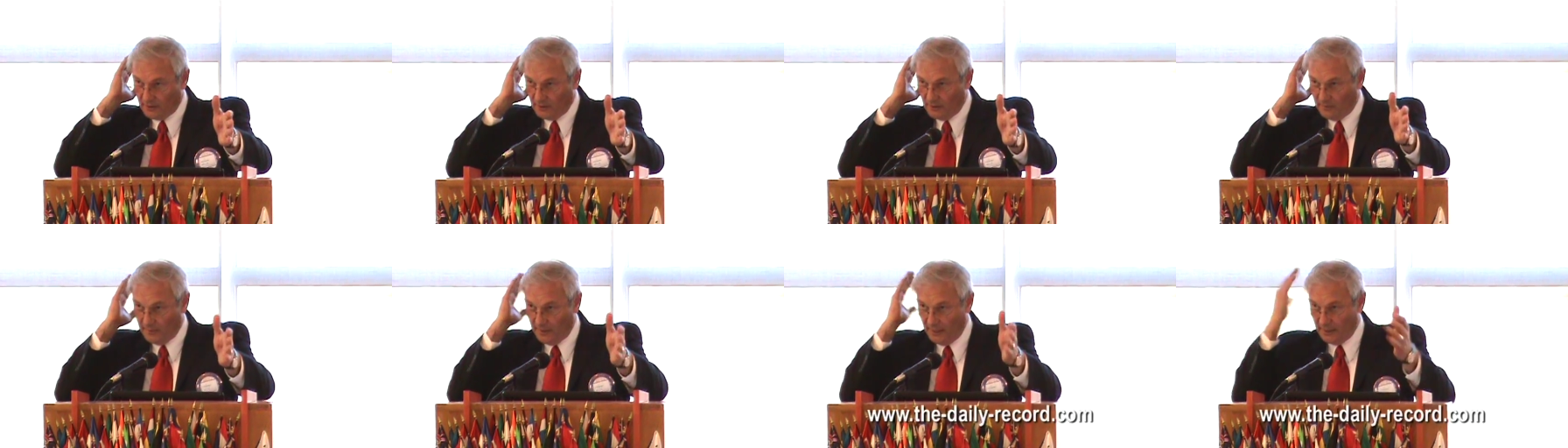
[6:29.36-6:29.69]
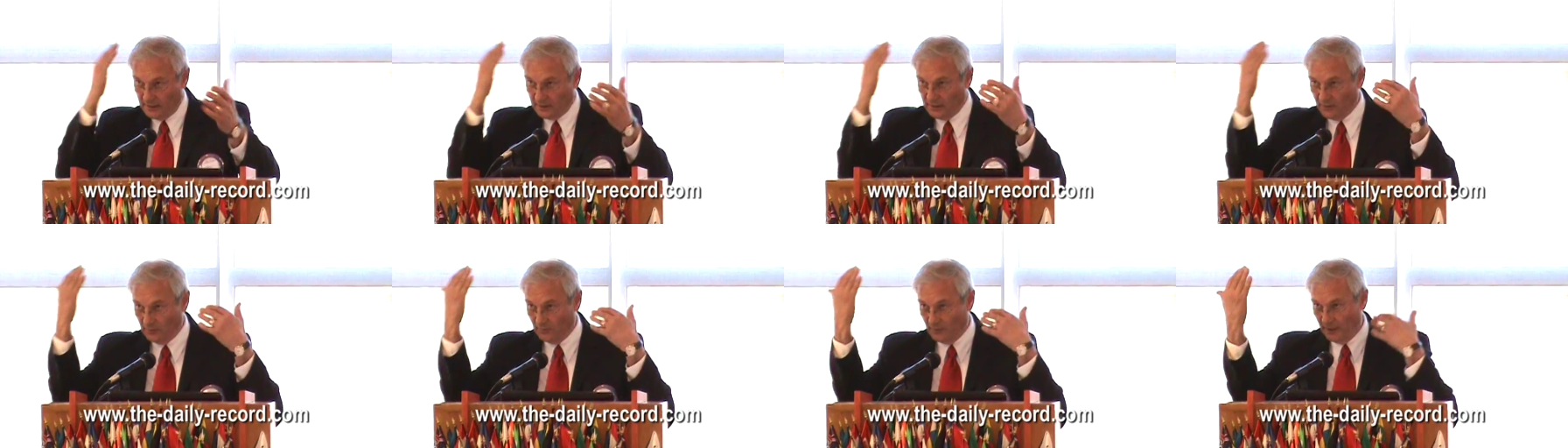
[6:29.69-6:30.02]
go
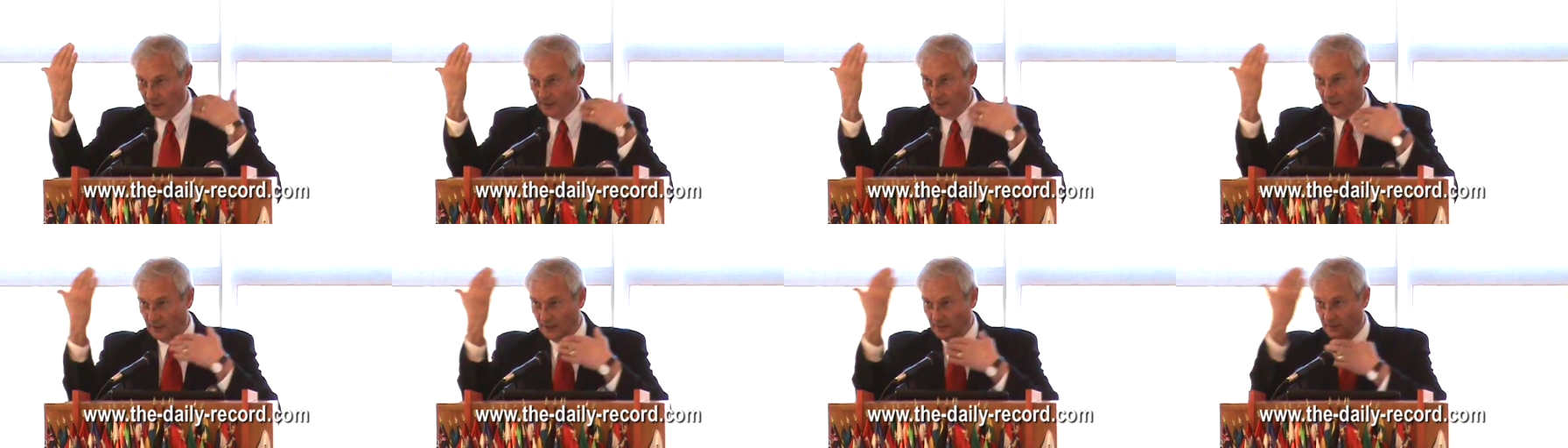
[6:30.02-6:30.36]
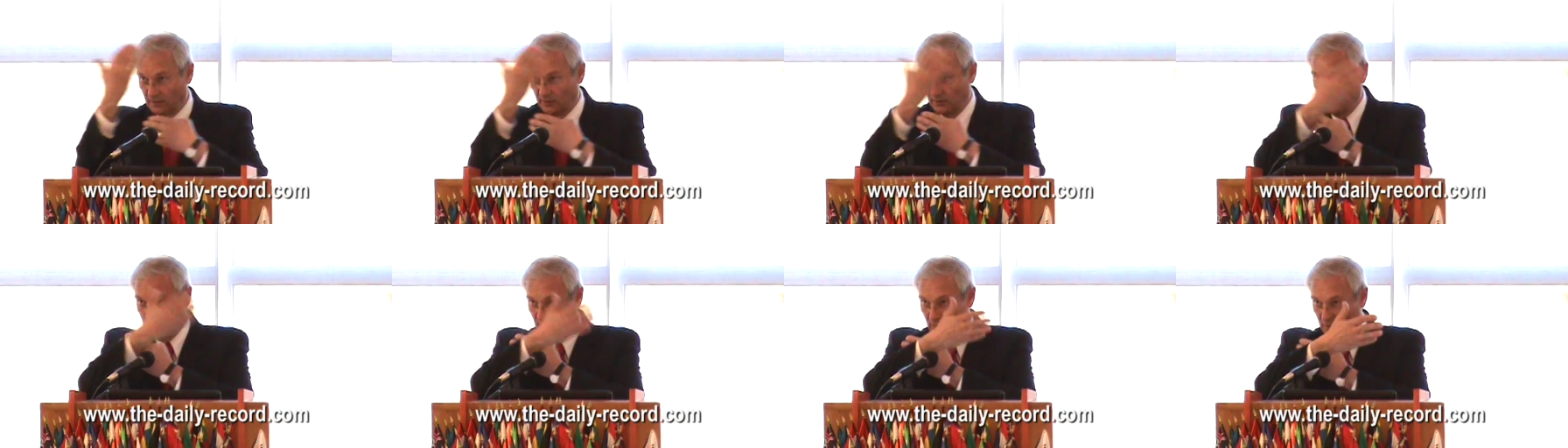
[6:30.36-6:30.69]
back the way,
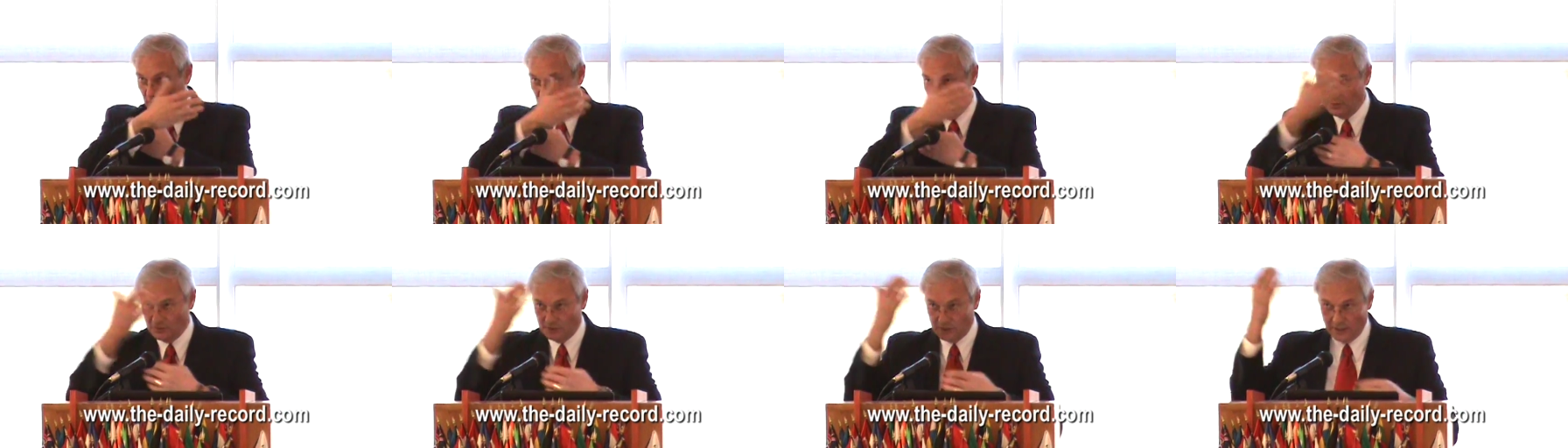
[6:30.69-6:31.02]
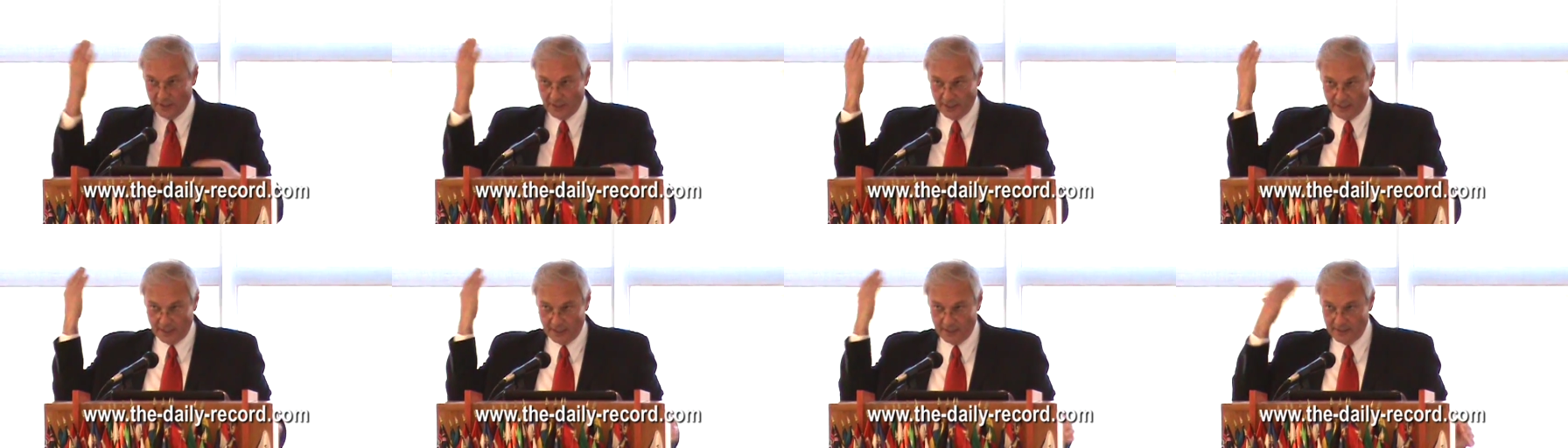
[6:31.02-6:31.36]
the nose
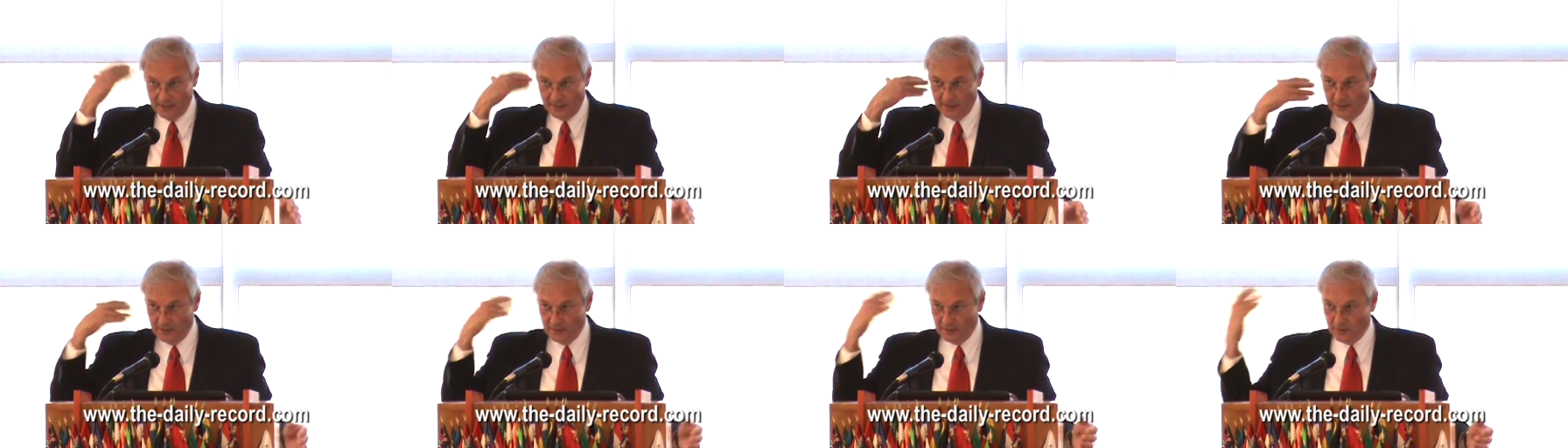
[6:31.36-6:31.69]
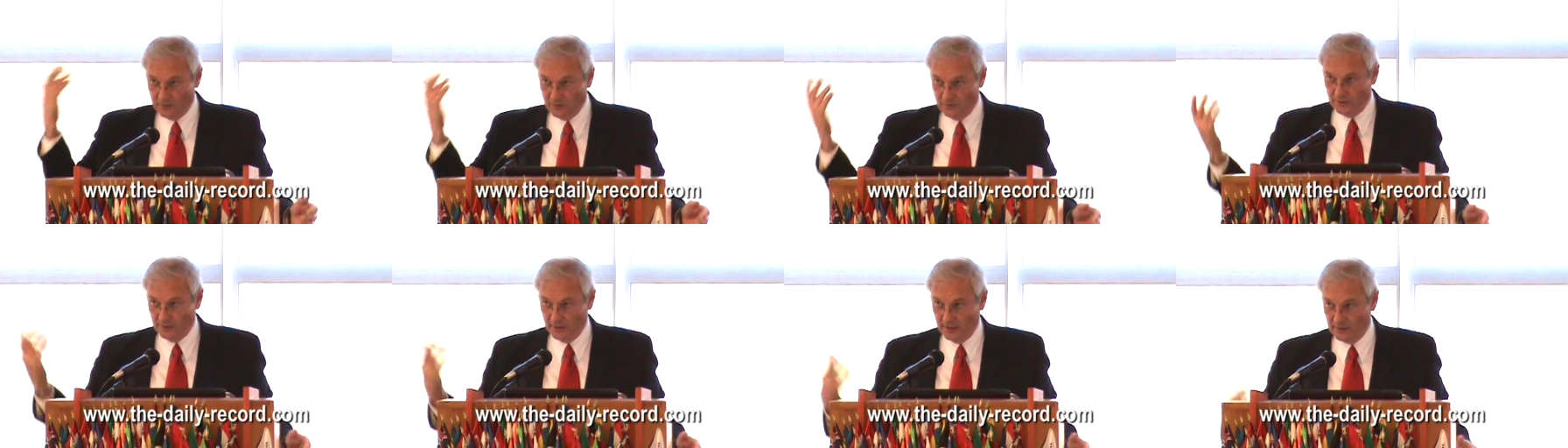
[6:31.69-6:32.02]
to the head,
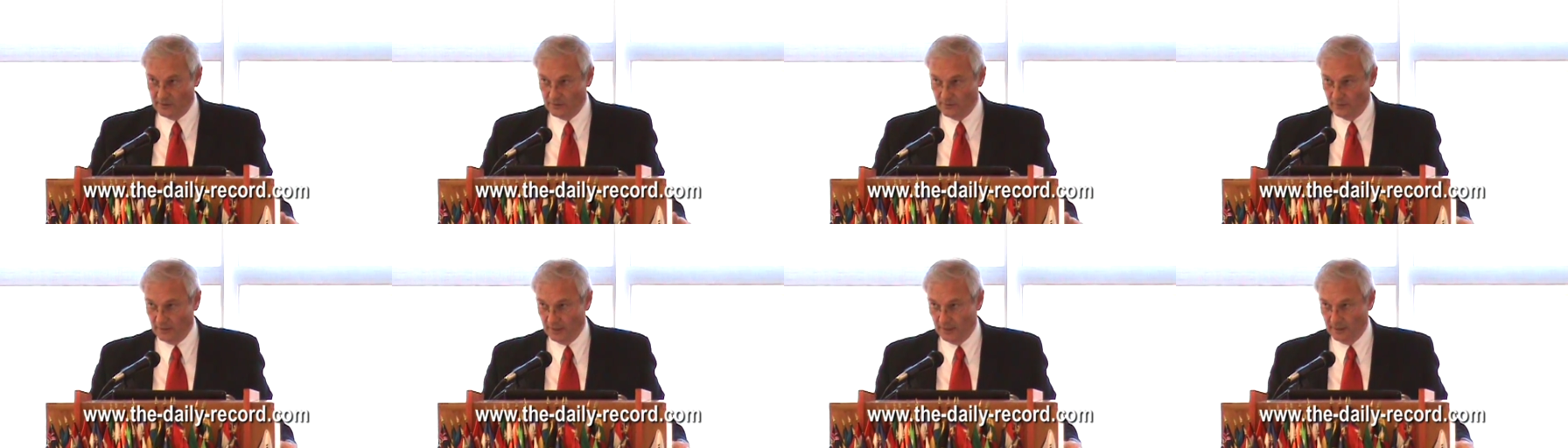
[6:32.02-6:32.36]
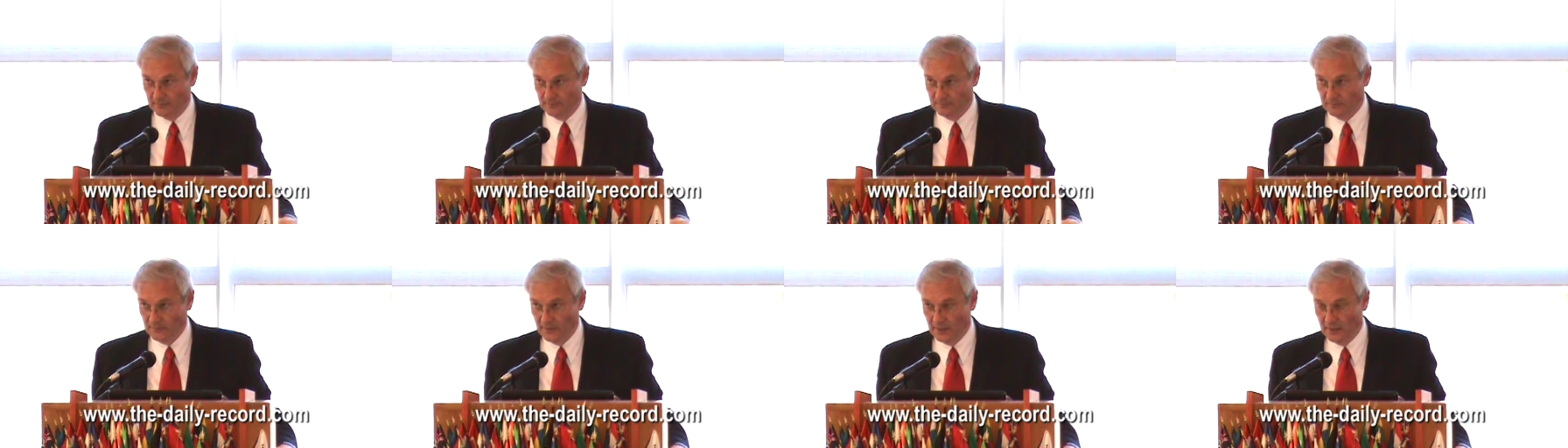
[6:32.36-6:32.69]
go the other way.